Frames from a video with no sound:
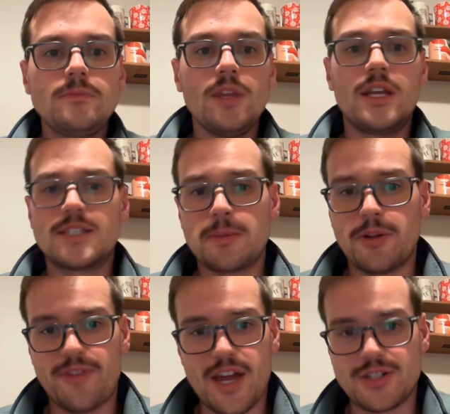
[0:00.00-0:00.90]
In a similar
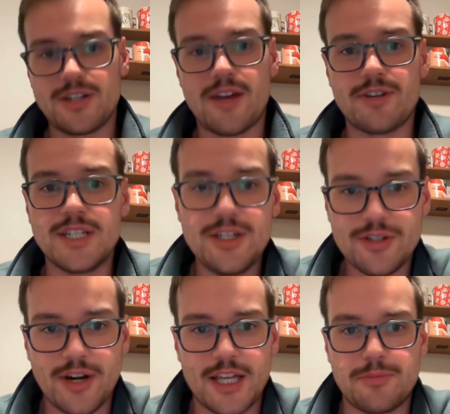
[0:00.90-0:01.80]
fashion, every
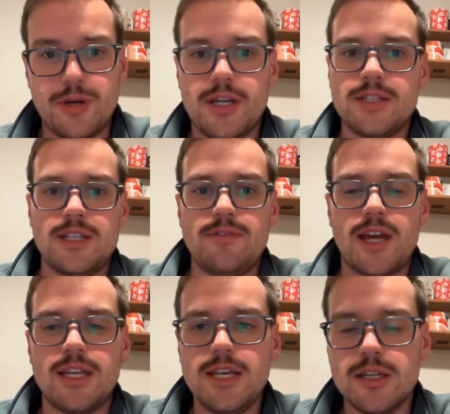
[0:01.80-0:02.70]
teacher has preconceived
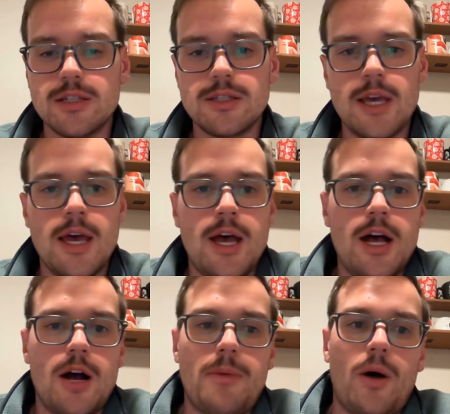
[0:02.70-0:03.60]
ideas
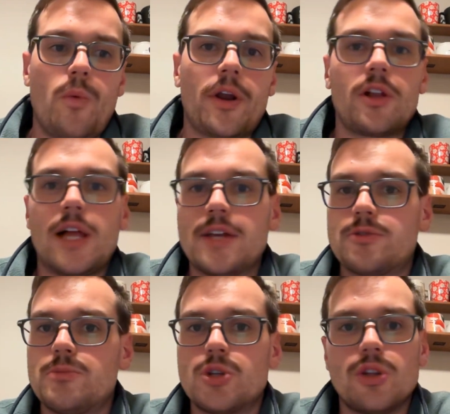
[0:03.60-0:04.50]
about what a
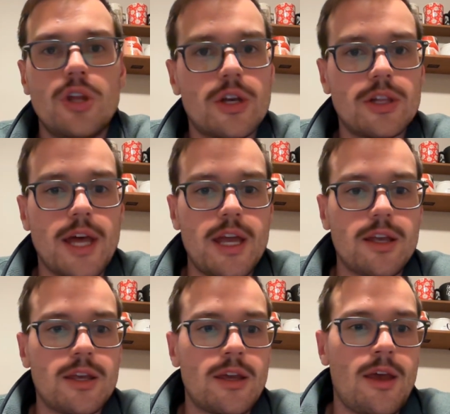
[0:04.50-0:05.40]
classroom should look
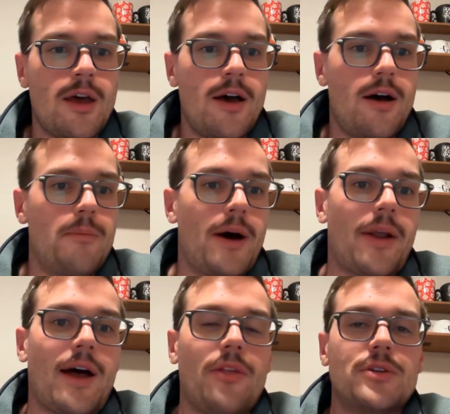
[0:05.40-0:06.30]
like, about
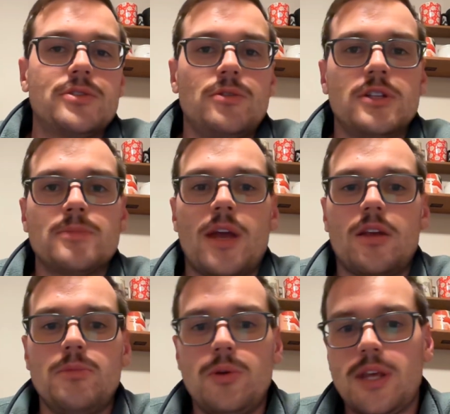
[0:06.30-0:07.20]
how their students
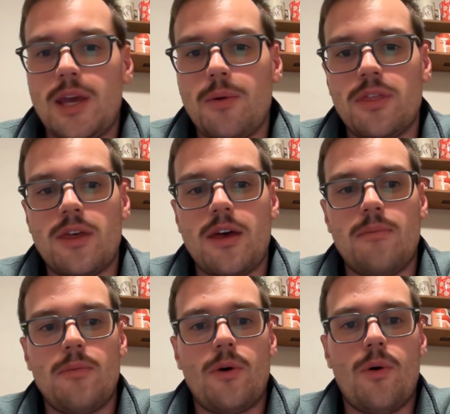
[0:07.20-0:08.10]
might communicate with
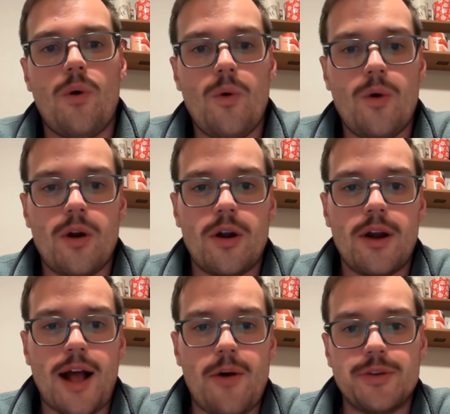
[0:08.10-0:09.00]
them, or
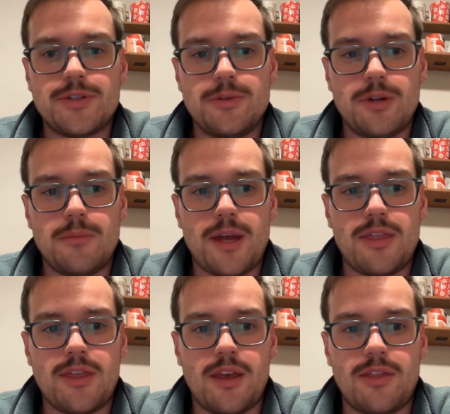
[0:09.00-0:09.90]
how a student might
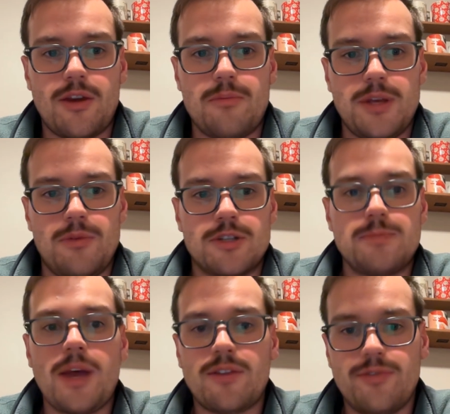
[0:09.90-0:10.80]
think they're being
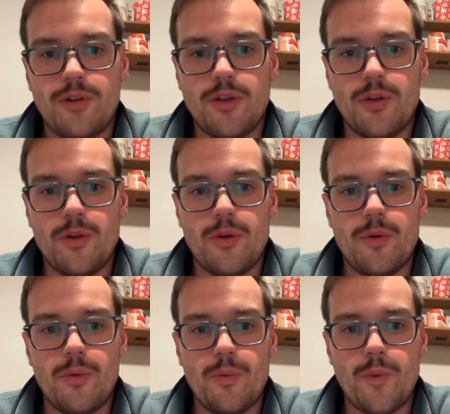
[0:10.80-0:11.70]
respectful
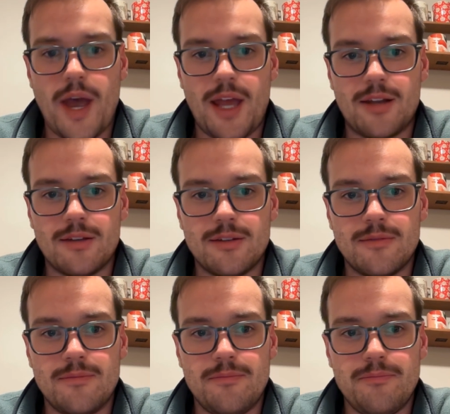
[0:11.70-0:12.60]
when
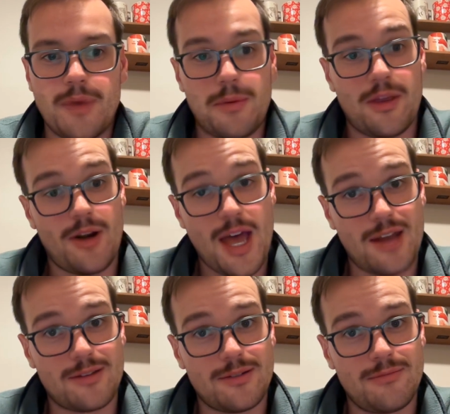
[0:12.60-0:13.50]
maybe they're not,